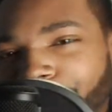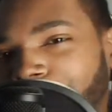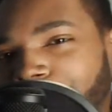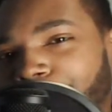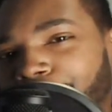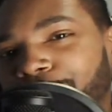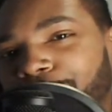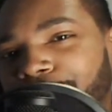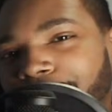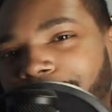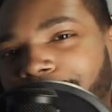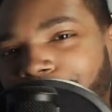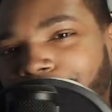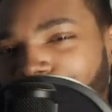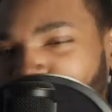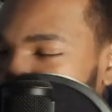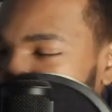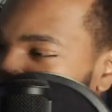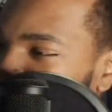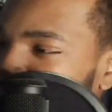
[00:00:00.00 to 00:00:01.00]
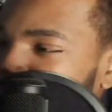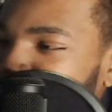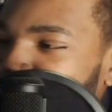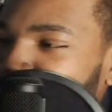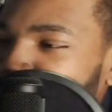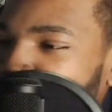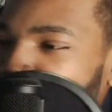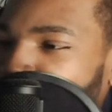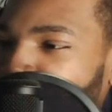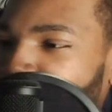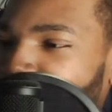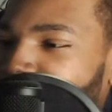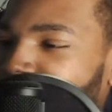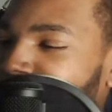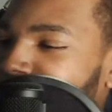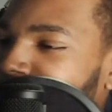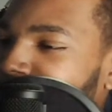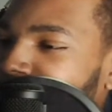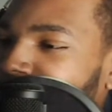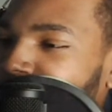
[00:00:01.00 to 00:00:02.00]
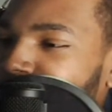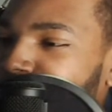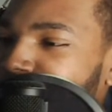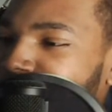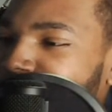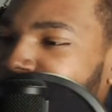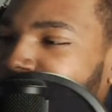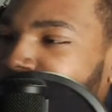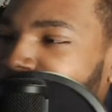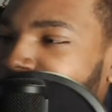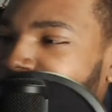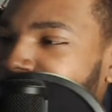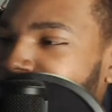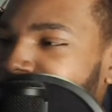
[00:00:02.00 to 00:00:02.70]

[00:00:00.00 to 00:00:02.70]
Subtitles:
the hotel? So I was like,